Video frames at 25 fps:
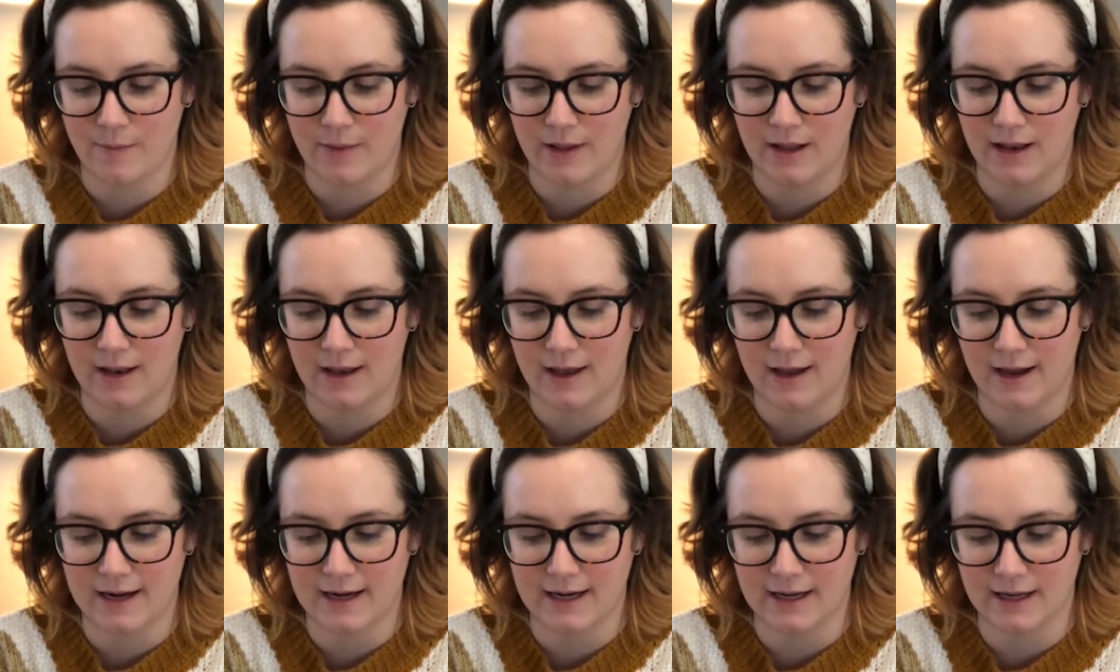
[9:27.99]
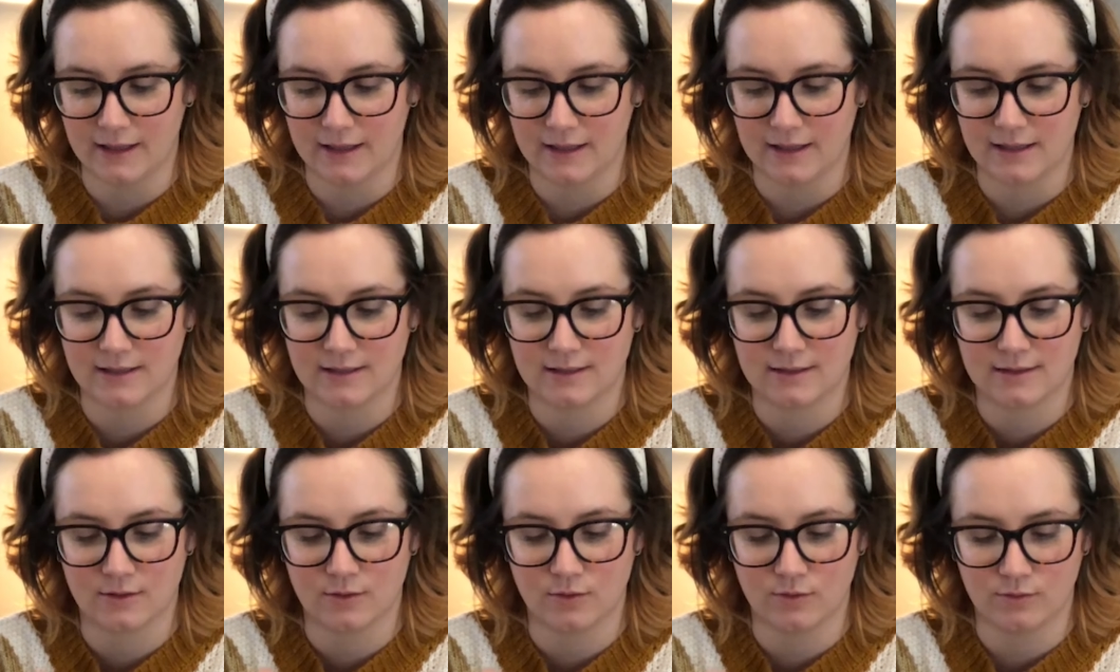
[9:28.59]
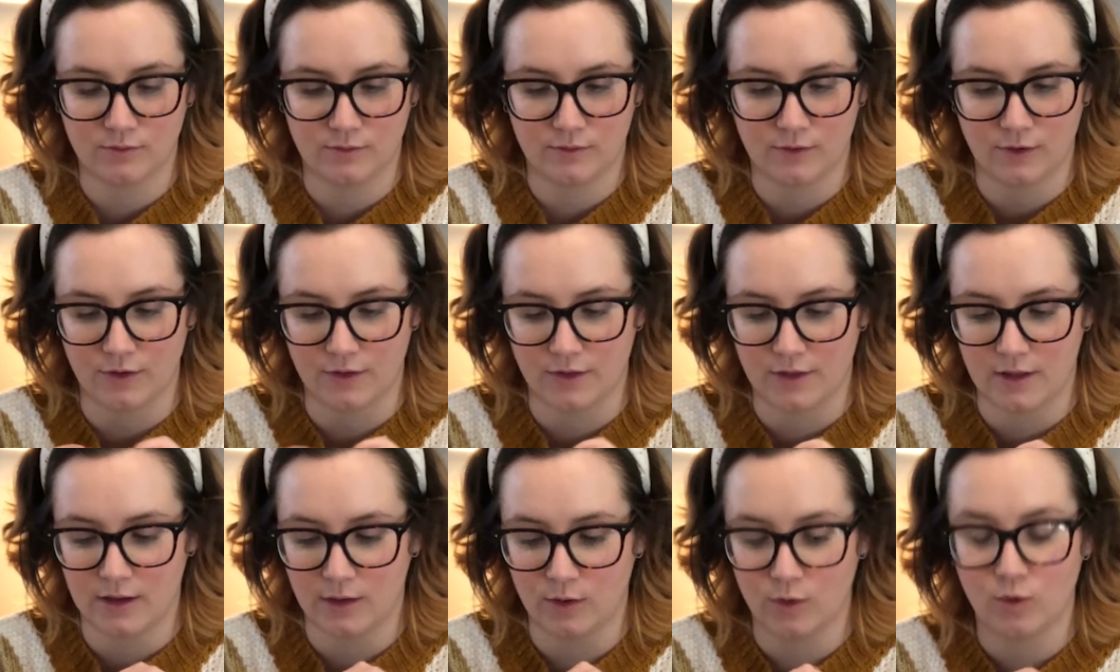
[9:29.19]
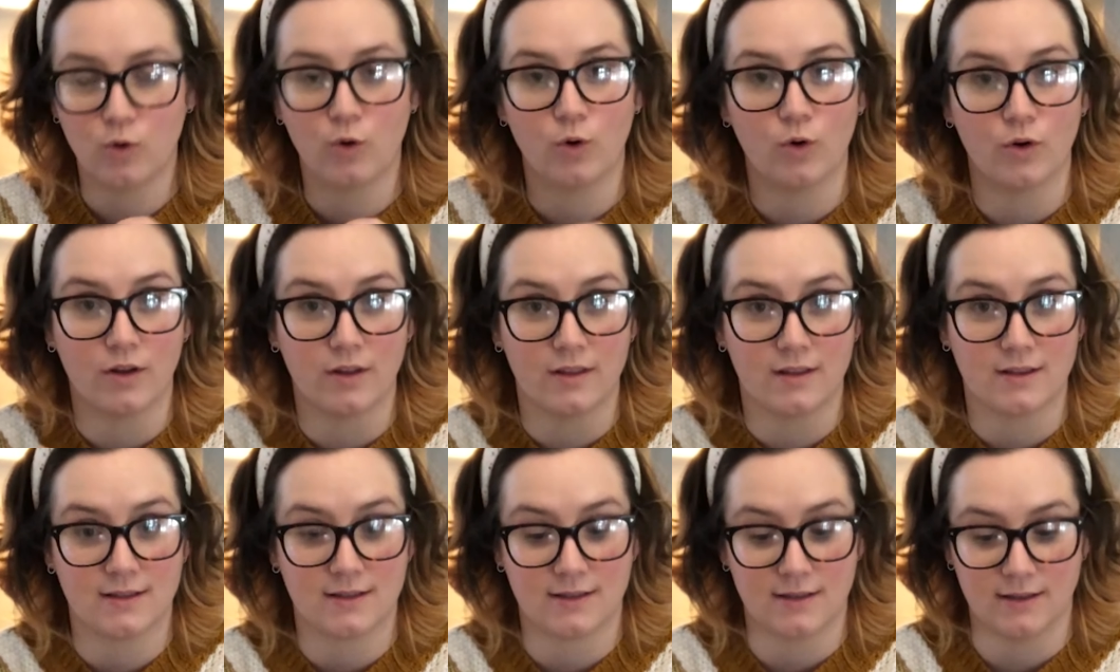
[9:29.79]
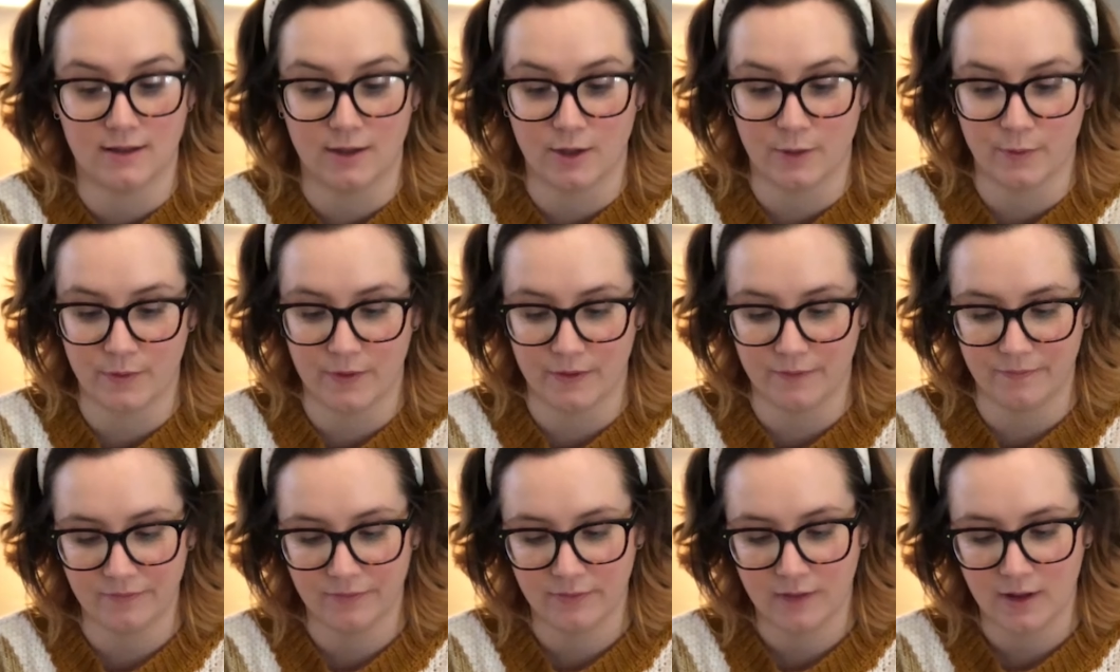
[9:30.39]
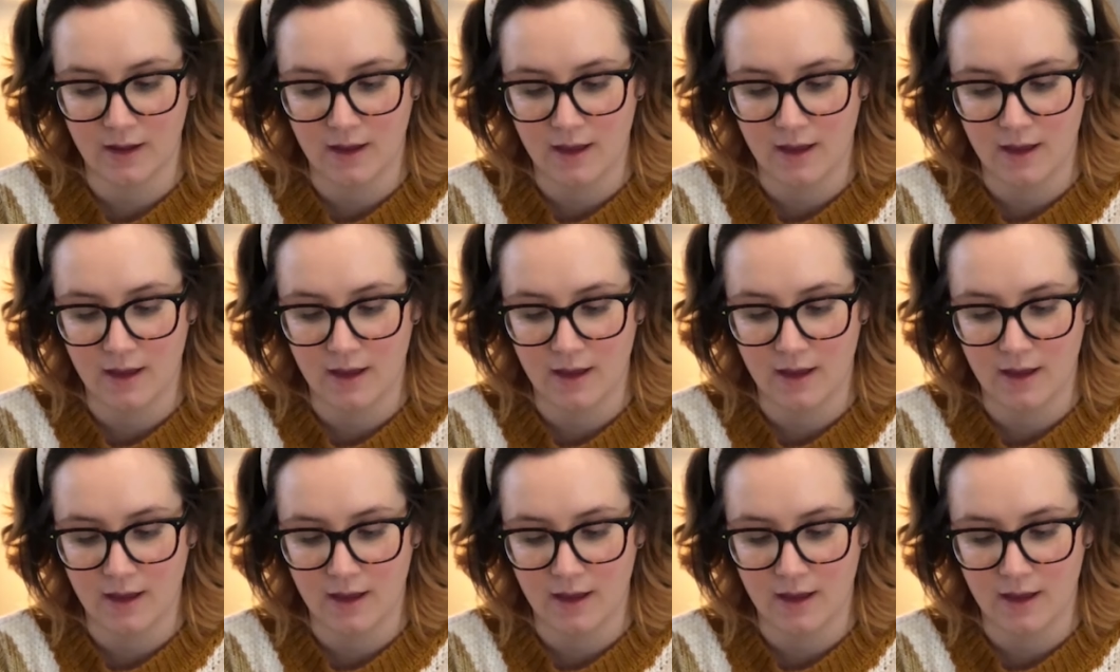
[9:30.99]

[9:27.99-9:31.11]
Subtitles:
lining that's got the corner that's still open,